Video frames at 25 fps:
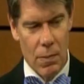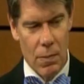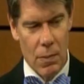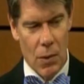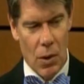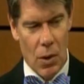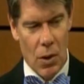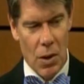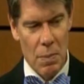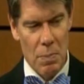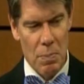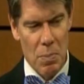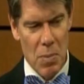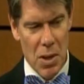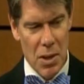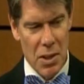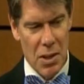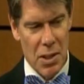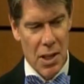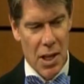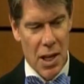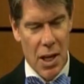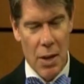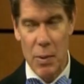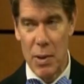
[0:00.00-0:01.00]
on
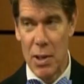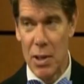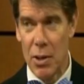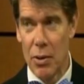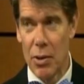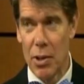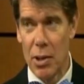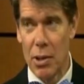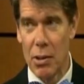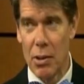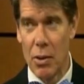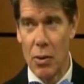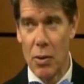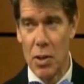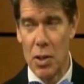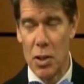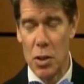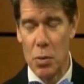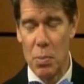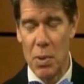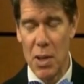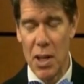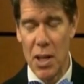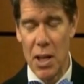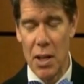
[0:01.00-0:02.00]
Monday, we know there are going
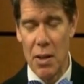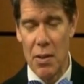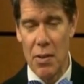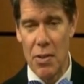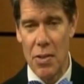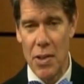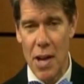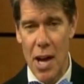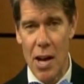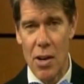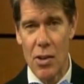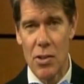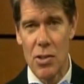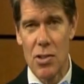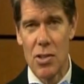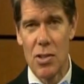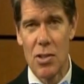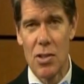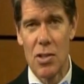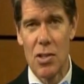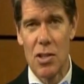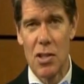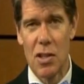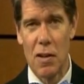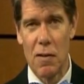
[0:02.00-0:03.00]
to be
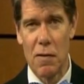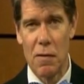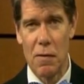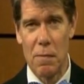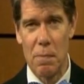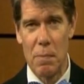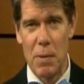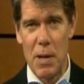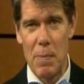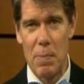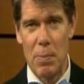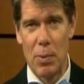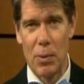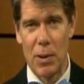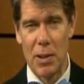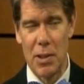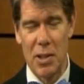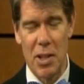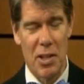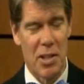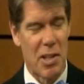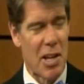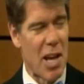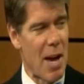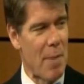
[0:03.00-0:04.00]
thousands of people at
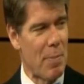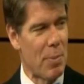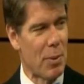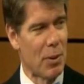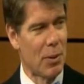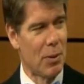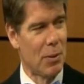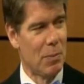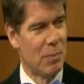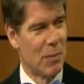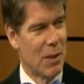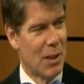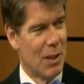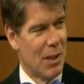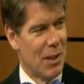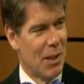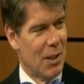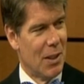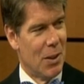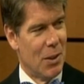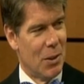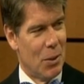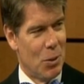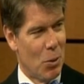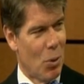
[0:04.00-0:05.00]
the Capitol
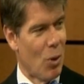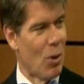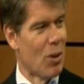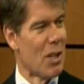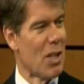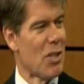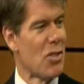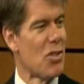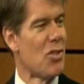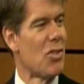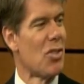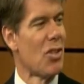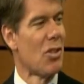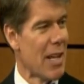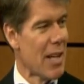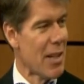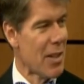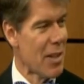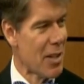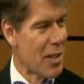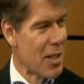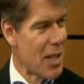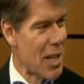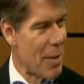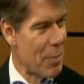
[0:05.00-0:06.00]
who aren't necessarily
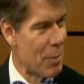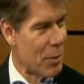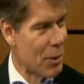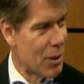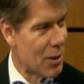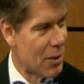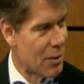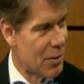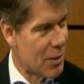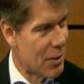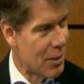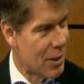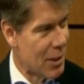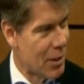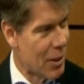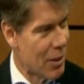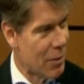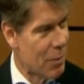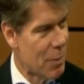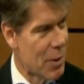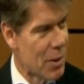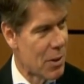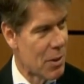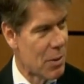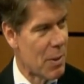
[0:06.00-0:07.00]
at the Capitol very
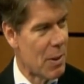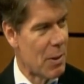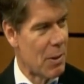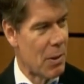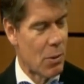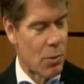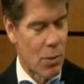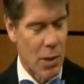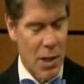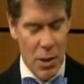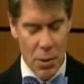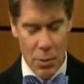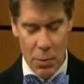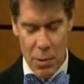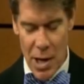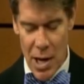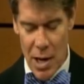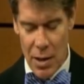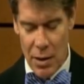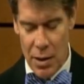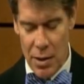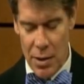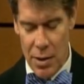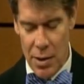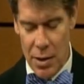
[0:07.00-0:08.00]
often. There's going to be quite a
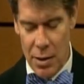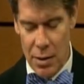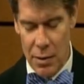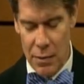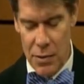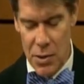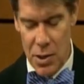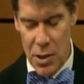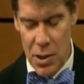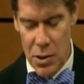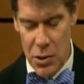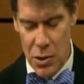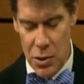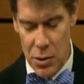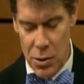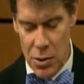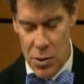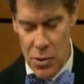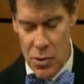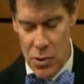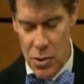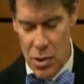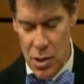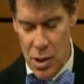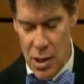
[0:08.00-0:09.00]
rally there of
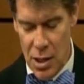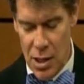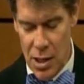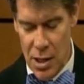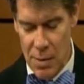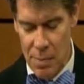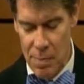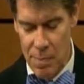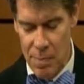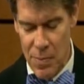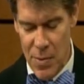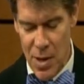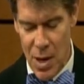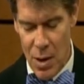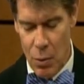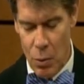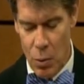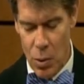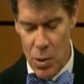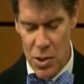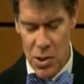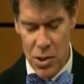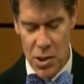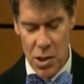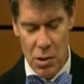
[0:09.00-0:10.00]
teachers.
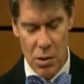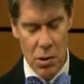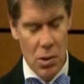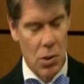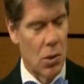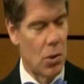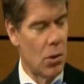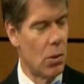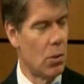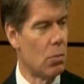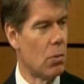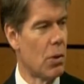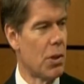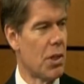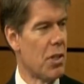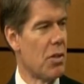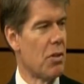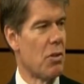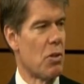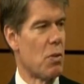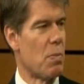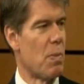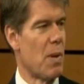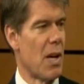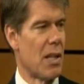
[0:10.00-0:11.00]
What's their goal? What are
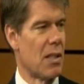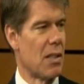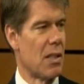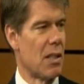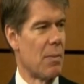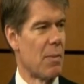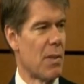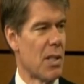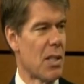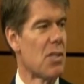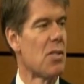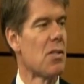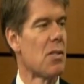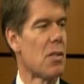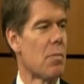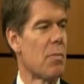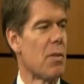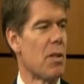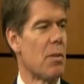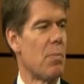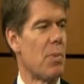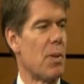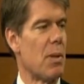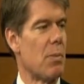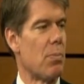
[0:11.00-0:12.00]
you expecting? I mean, this is going
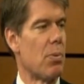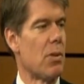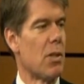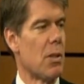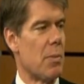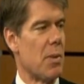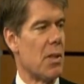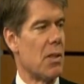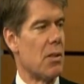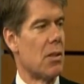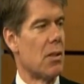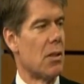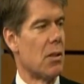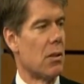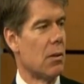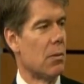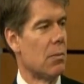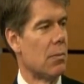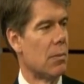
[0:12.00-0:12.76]
to be a pretty big deal.